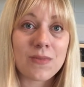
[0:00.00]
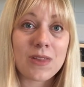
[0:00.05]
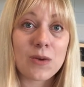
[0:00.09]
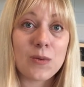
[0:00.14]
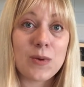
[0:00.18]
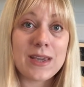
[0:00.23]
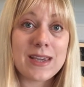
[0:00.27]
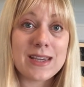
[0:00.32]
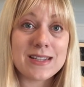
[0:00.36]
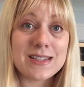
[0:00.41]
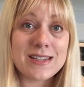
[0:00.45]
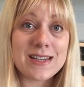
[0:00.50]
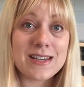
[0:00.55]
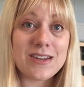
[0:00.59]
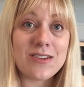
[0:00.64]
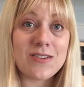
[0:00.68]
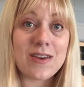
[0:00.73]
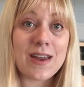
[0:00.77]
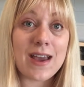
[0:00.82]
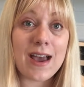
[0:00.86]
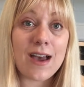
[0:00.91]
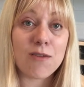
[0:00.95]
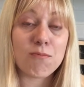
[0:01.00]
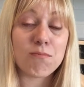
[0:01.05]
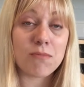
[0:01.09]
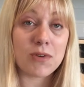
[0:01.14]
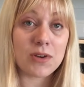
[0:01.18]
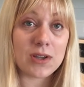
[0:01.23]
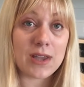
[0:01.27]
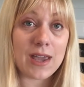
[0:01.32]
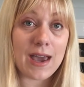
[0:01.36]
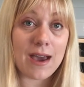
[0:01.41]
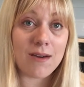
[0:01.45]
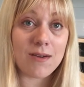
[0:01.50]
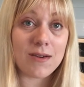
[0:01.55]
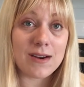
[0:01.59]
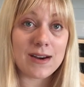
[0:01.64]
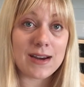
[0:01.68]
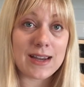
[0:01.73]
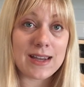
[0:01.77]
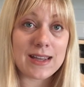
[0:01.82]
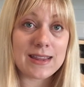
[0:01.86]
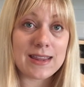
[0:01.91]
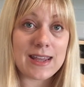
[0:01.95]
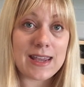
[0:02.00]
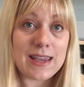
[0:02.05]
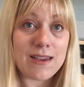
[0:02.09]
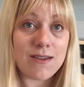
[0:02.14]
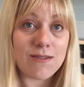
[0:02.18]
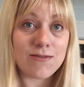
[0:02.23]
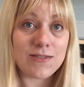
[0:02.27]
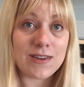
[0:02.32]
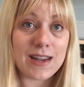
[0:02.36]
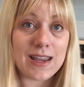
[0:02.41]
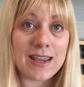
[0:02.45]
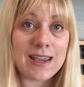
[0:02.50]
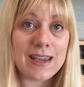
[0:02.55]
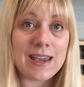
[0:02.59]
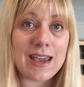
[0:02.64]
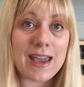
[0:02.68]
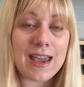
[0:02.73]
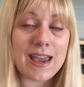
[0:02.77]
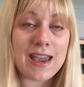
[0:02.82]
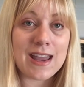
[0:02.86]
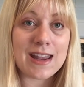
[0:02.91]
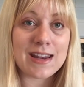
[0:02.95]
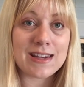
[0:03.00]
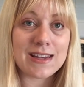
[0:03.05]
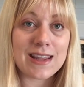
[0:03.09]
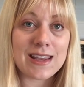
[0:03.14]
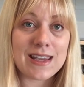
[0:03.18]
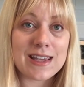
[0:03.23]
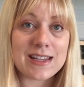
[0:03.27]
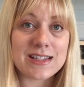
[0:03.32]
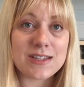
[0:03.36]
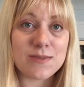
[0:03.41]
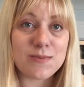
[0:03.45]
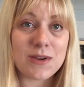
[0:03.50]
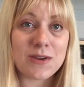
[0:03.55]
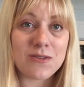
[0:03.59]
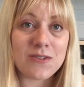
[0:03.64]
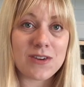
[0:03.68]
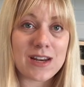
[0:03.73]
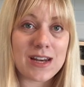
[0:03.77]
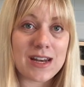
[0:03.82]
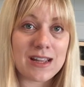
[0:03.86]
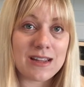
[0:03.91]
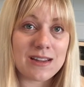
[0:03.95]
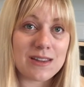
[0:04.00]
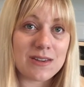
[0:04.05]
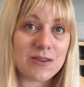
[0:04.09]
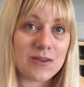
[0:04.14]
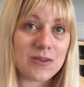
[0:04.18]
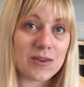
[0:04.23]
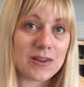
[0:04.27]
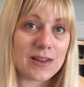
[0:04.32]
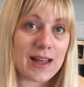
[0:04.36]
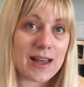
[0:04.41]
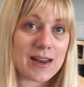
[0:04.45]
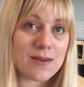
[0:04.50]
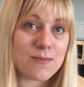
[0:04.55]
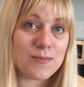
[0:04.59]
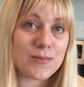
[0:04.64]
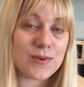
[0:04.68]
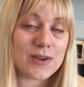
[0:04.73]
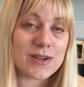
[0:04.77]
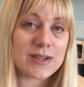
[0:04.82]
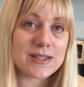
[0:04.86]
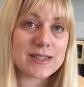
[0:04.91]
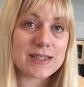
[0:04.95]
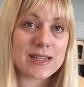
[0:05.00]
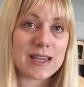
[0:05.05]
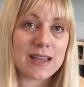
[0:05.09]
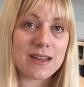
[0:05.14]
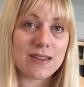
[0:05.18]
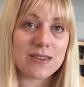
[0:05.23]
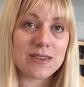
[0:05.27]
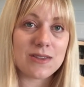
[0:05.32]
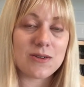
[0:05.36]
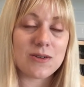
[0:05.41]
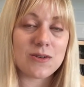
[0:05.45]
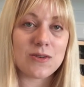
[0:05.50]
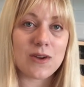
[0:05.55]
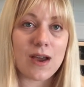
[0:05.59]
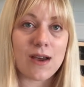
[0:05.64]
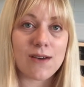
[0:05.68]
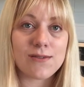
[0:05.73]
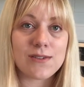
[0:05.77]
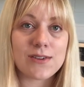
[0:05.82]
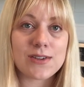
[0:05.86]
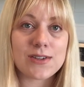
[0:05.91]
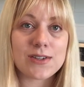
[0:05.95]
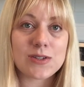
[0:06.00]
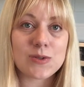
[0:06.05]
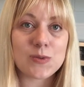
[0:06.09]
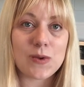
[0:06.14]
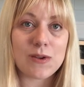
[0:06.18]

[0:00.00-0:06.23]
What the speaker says: We continue to have book hour in the evening, and the kids have been reading through a lot of books, getting through novels.